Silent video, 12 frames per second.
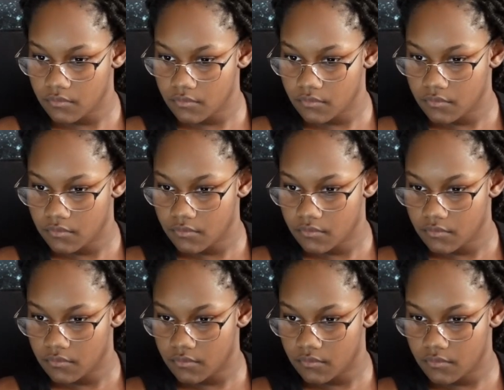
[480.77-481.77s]

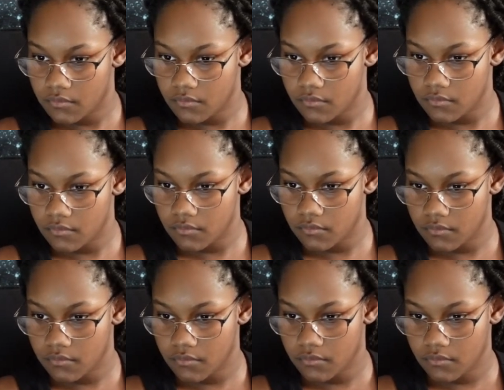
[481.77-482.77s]

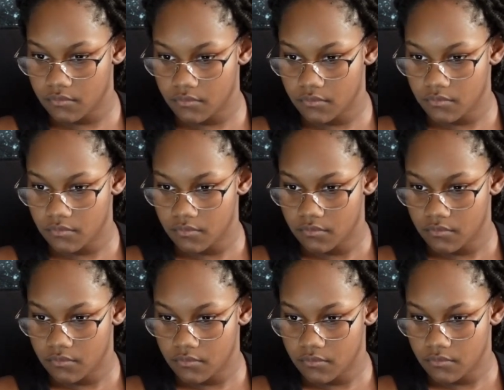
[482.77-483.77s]

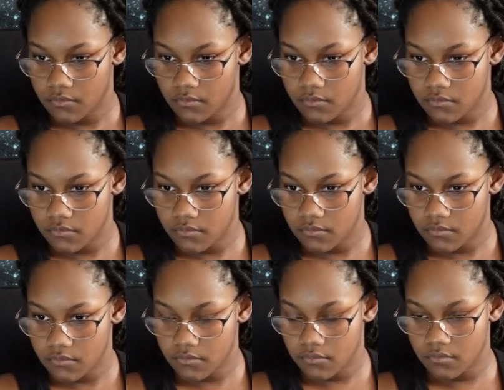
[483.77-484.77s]

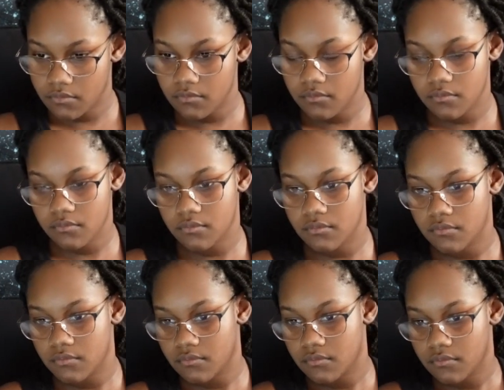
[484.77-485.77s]

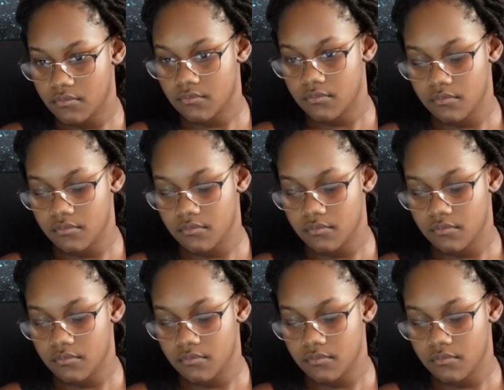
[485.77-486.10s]
(silent)